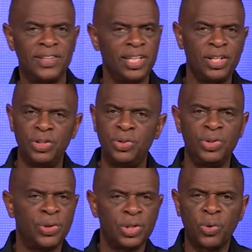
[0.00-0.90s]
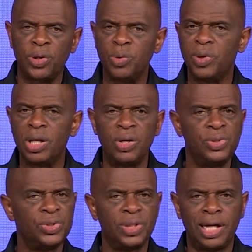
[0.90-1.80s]
You're ignoring the
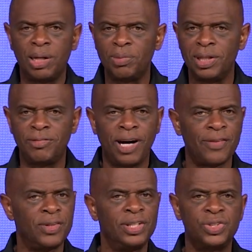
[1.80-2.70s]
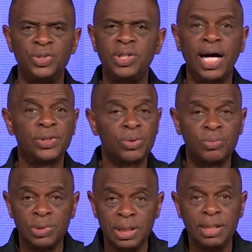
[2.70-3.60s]
widows. You're not helping the fatherless. You guys are
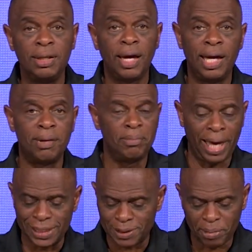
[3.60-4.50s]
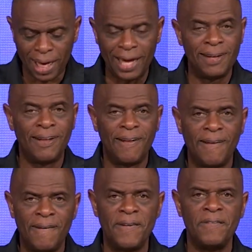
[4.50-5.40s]
really in a bad spot.
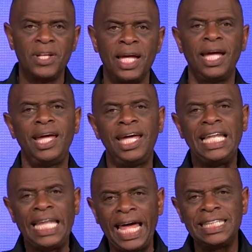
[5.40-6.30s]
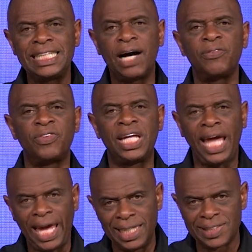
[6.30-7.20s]
He lays out the
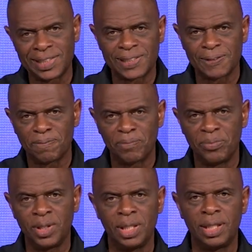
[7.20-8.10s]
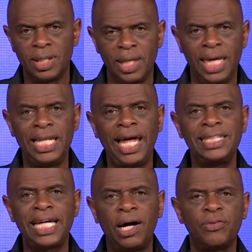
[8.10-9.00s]
case. He
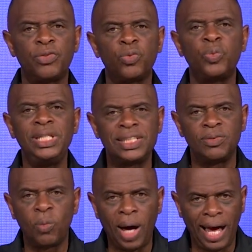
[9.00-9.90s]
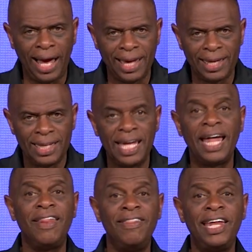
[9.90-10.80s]
lays out the reason why.
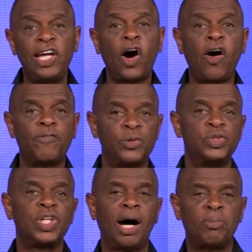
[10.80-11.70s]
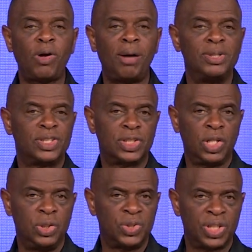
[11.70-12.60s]
Then he offers a promised
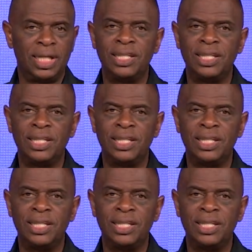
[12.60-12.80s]
solution.